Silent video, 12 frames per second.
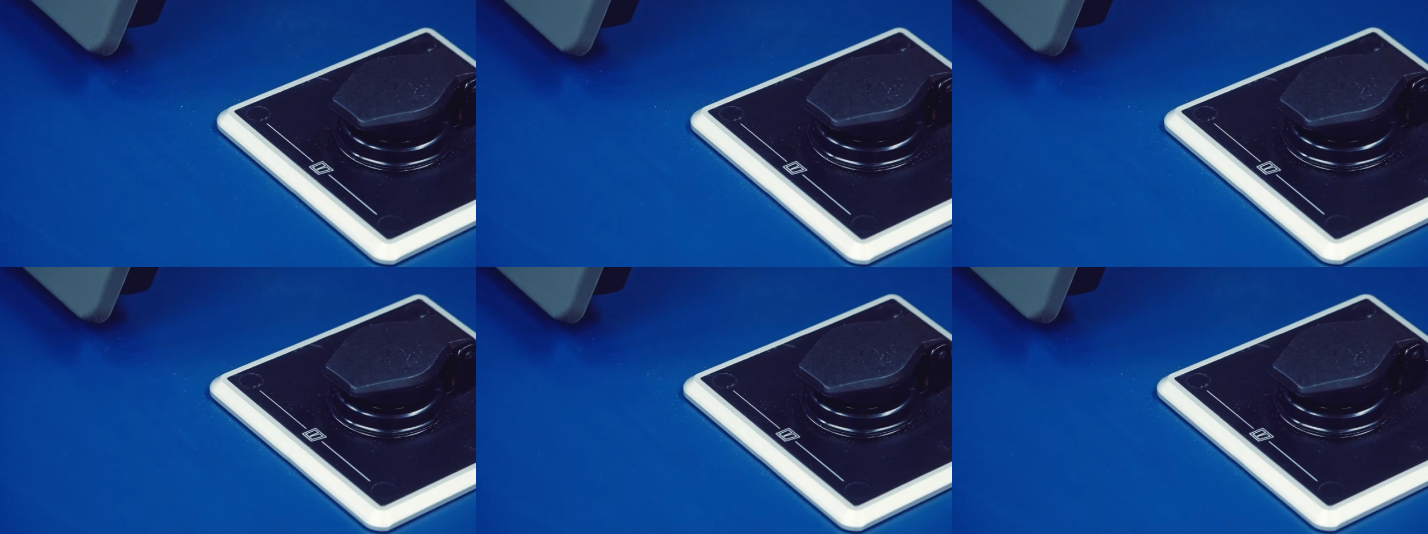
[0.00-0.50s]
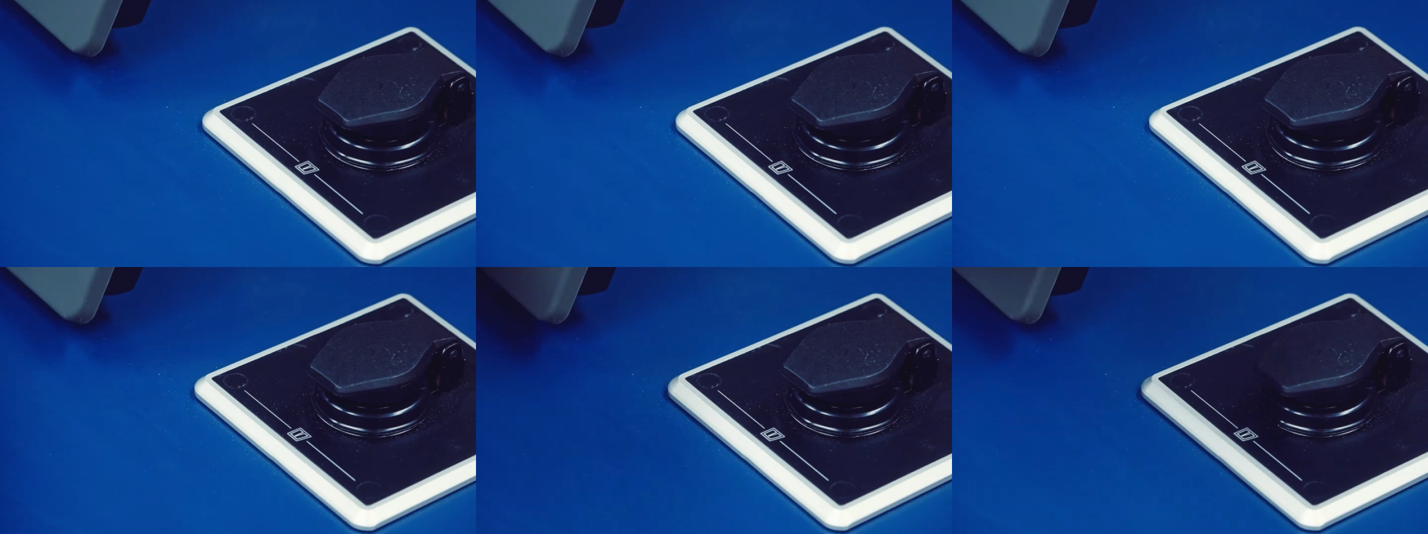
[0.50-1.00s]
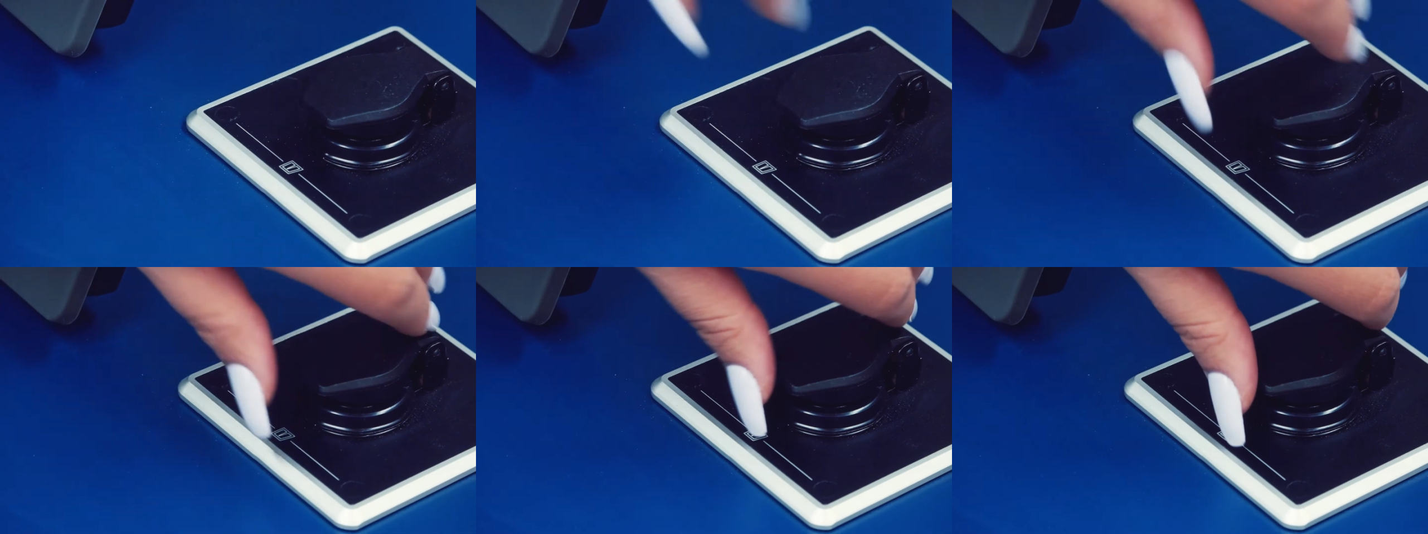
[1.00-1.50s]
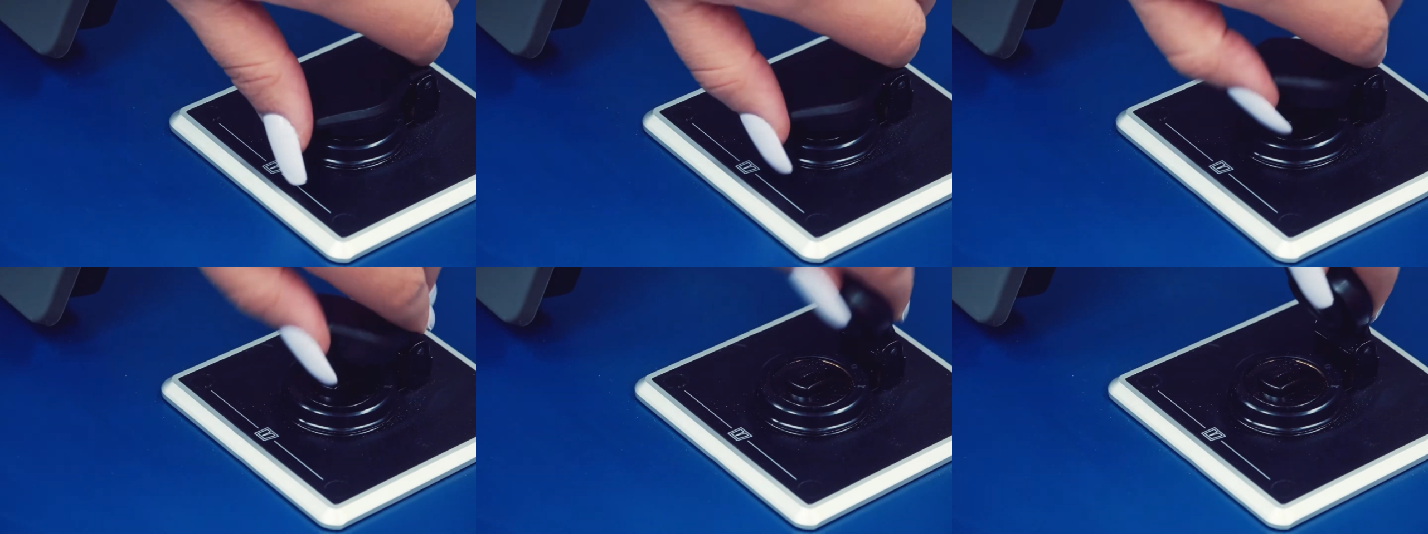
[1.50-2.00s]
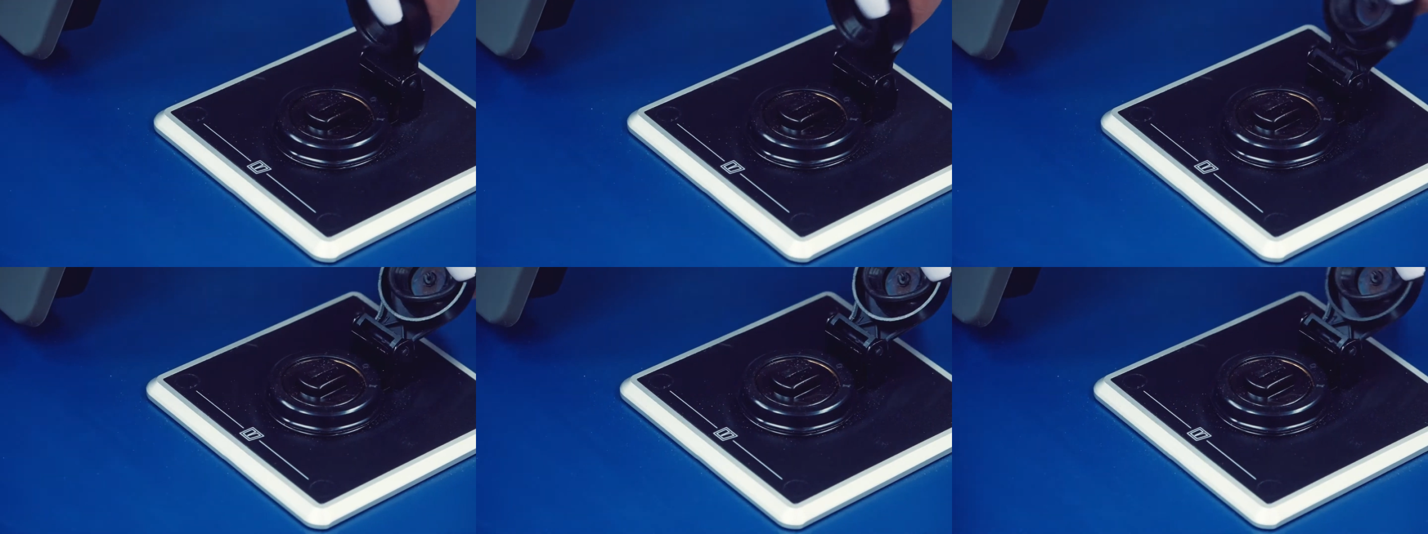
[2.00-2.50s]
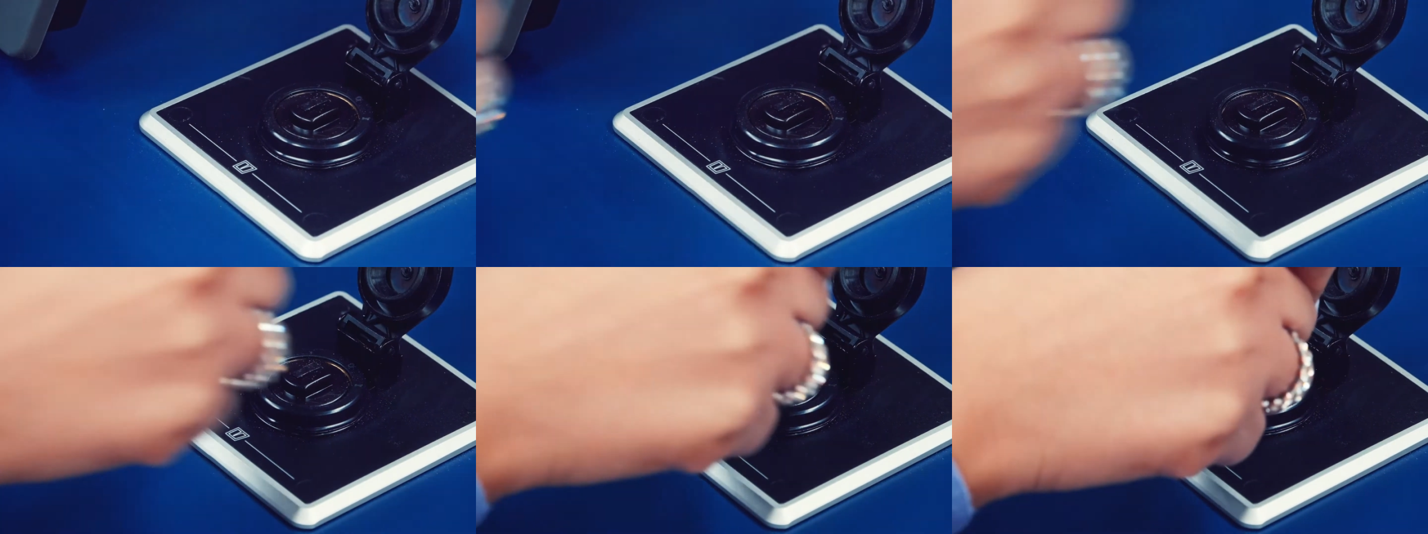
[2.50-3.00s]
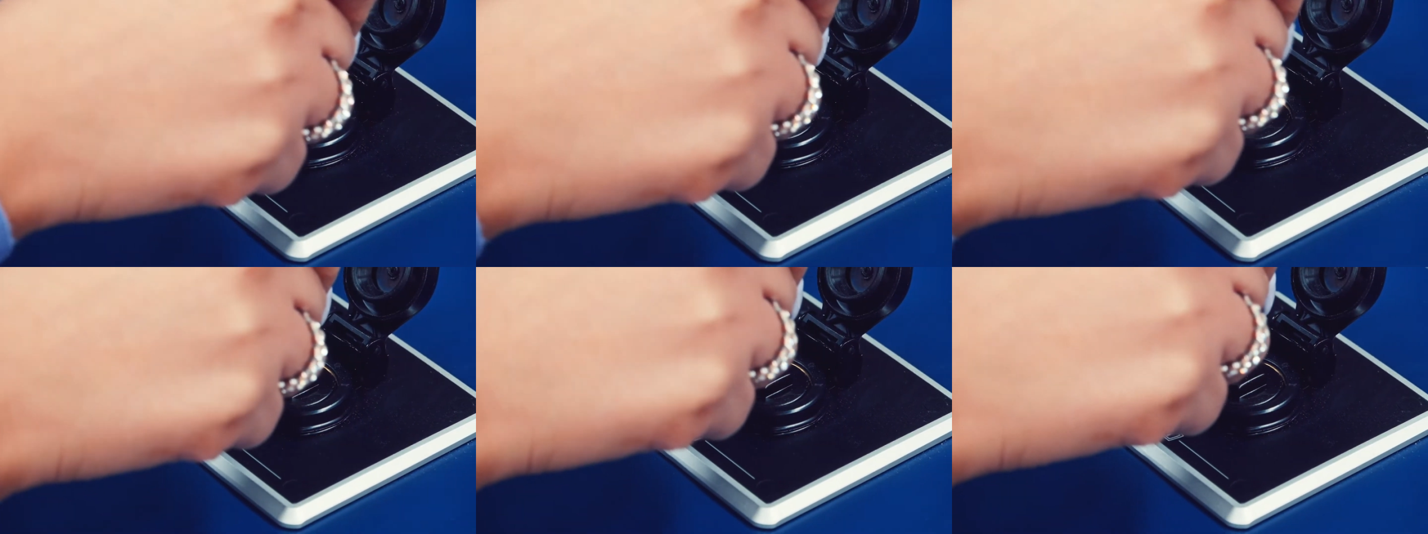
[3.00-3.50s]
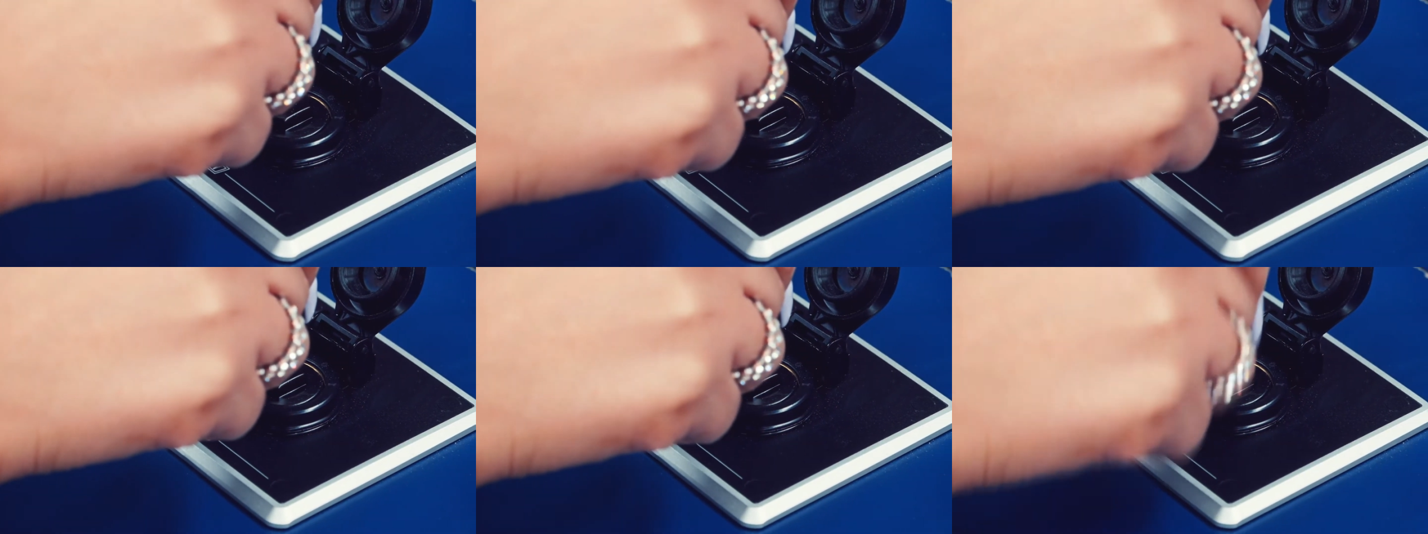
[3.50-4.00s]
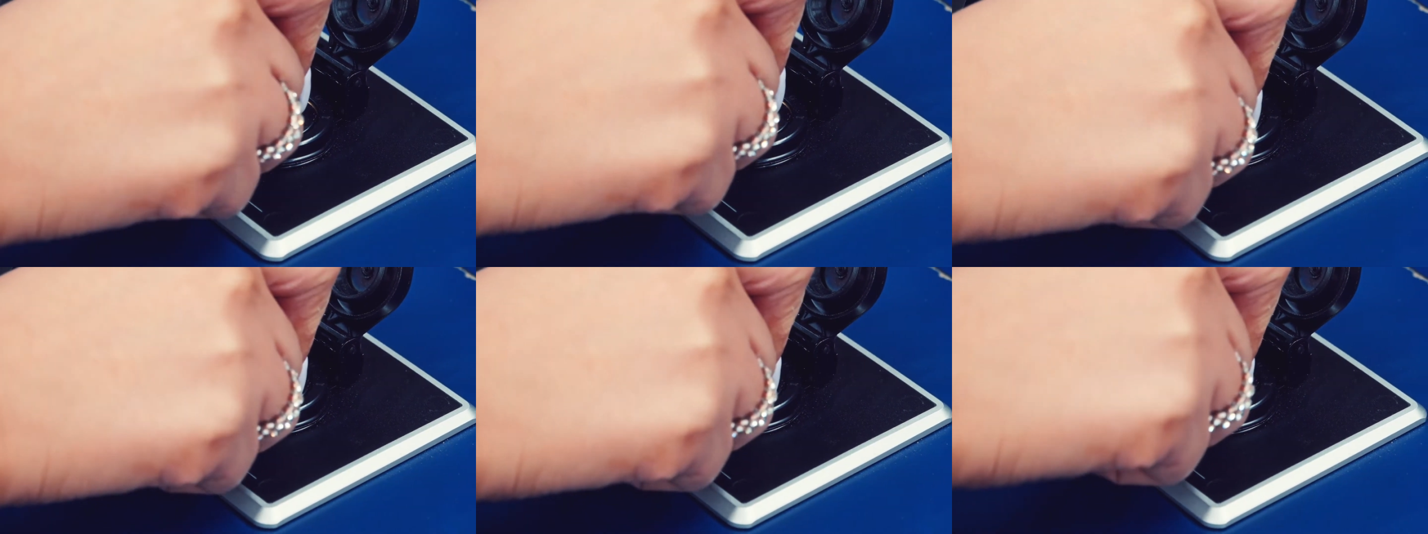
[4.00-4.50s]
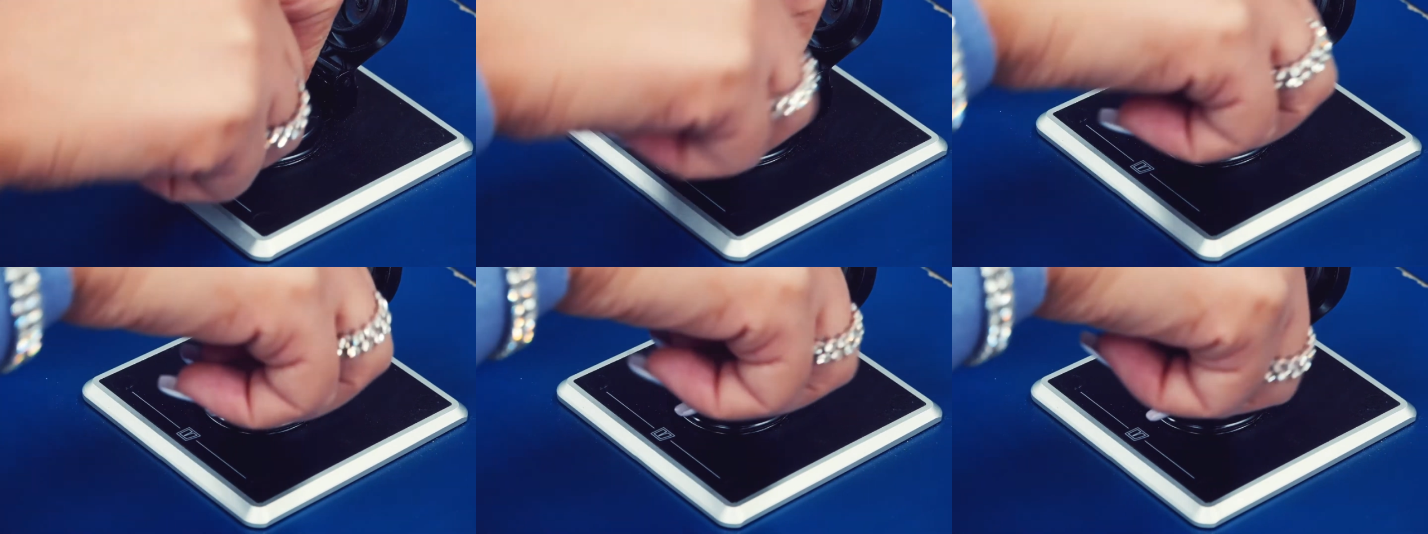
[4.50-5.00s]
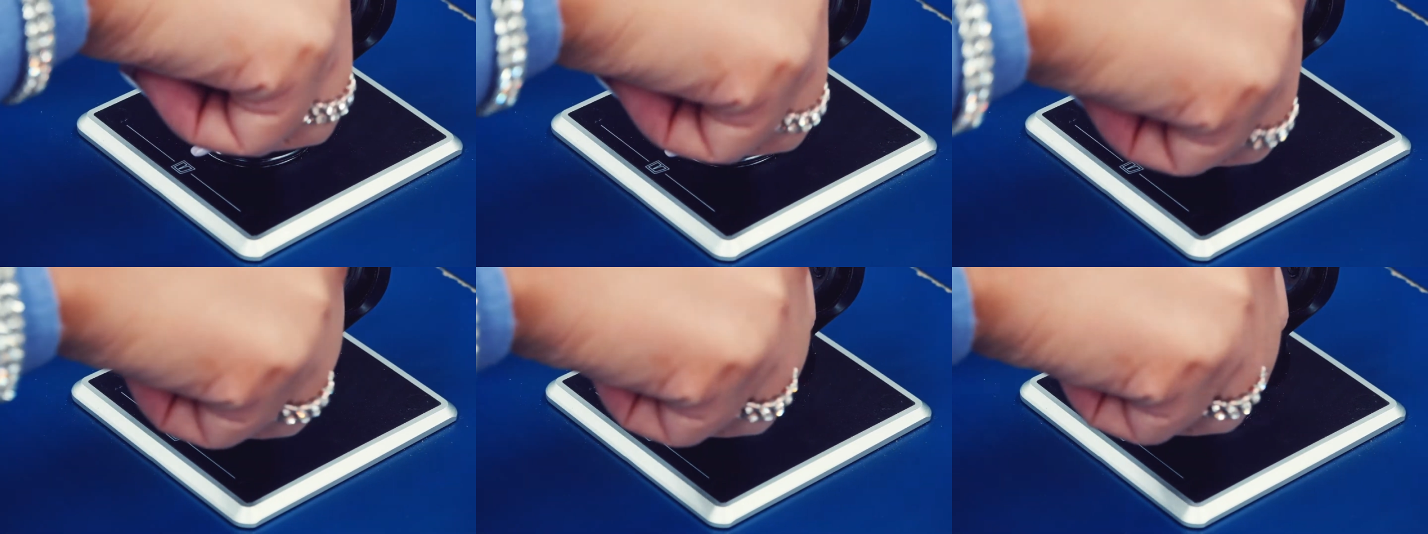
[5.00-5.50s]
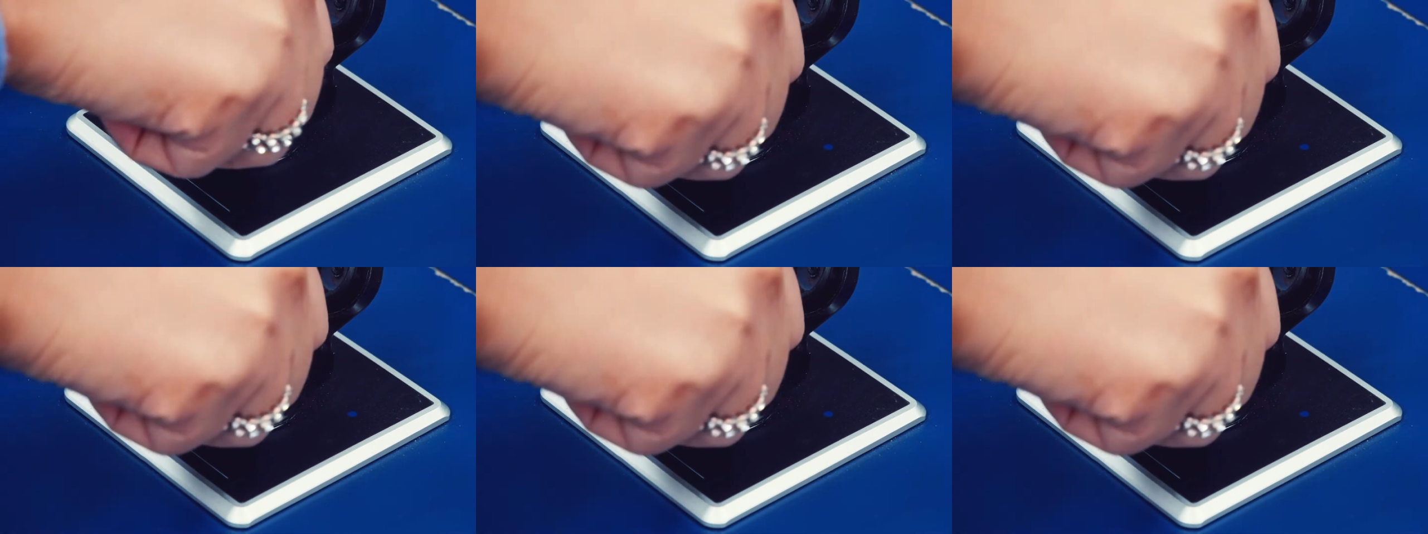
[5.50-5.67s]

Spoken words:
No face is visible, so there are no lips to read.